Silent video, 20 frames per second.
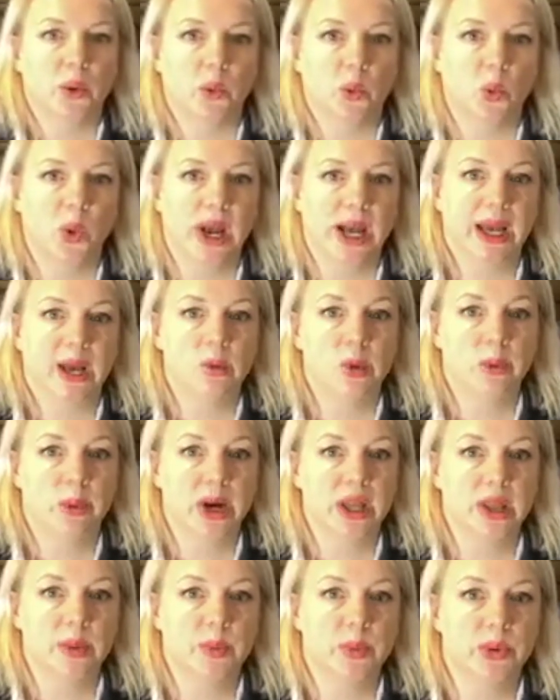Where can we
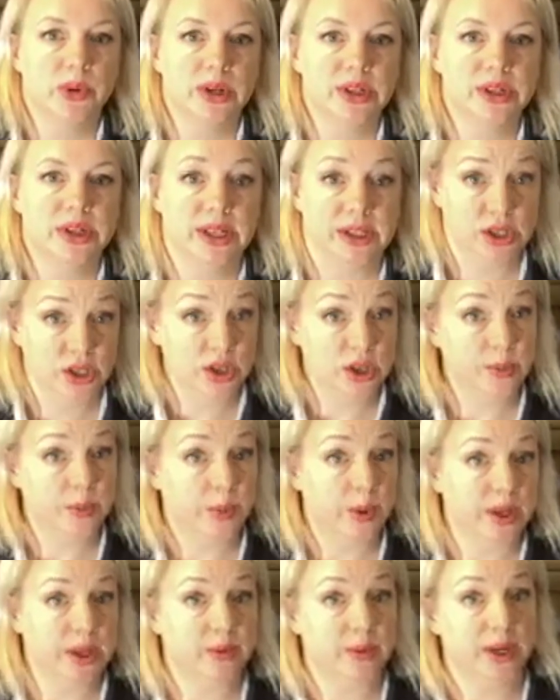buy the brushes? You can
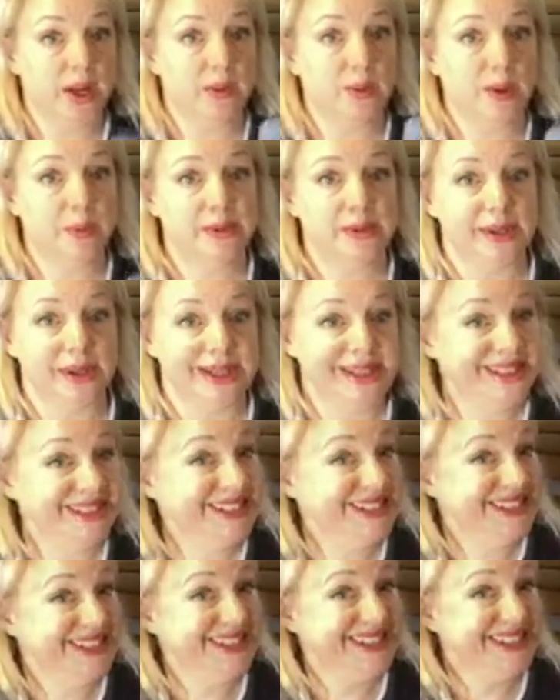buy them on our website.
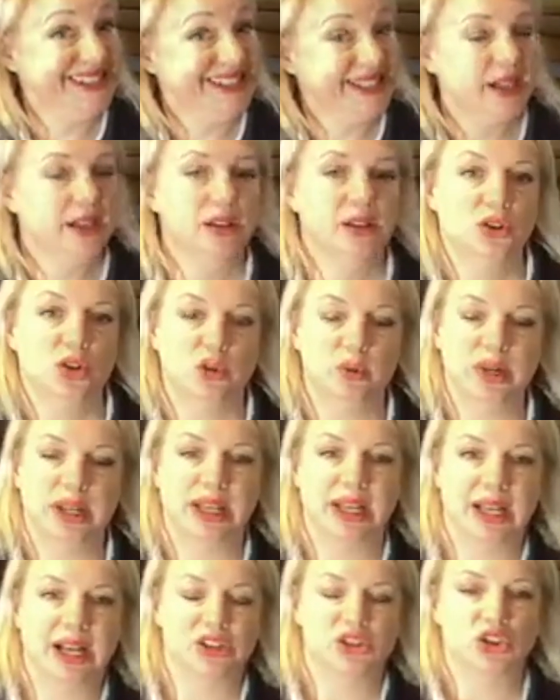
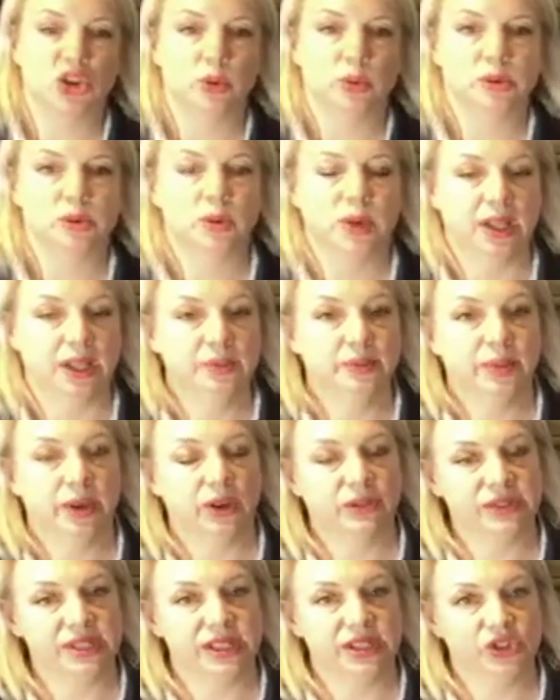Normally in our shop as well, but
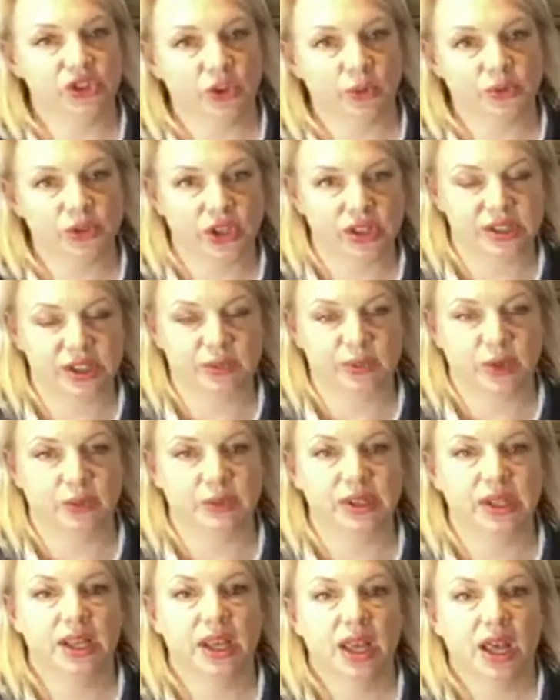obviously the shop's shut at the
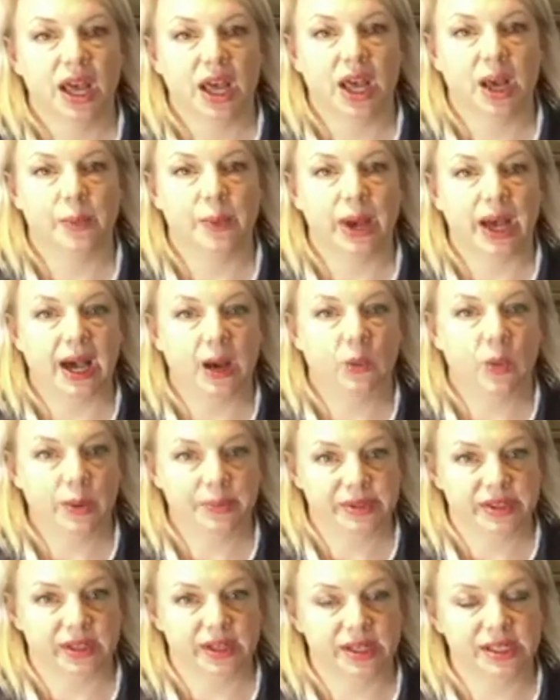moment. But our
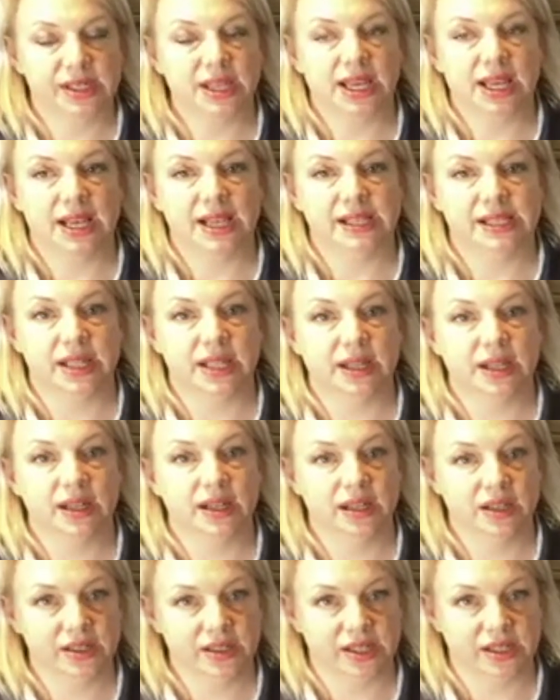website is
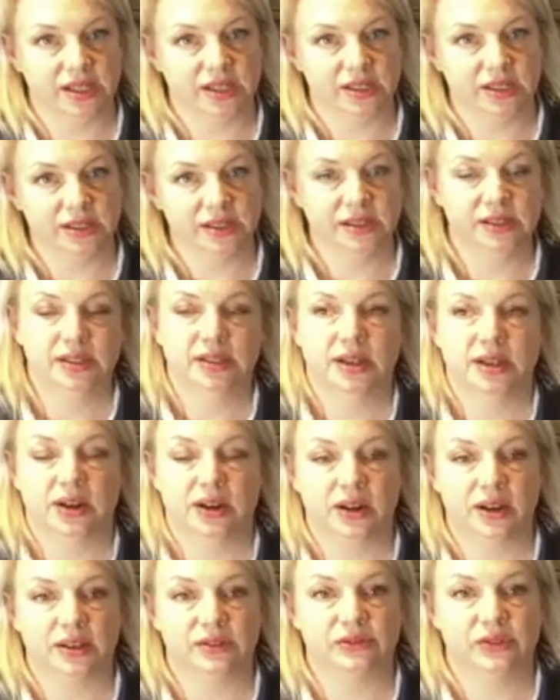
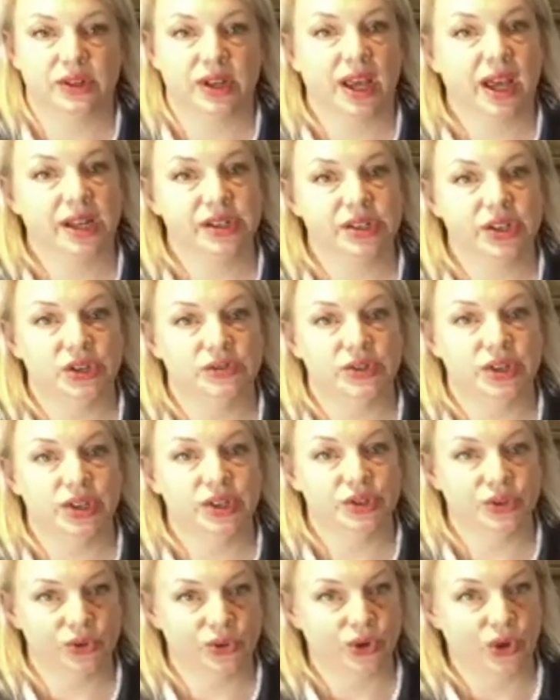
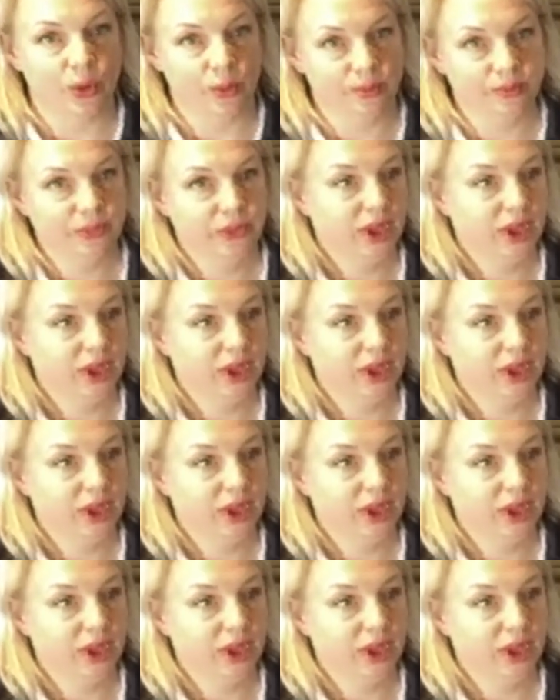ladida-andover.com.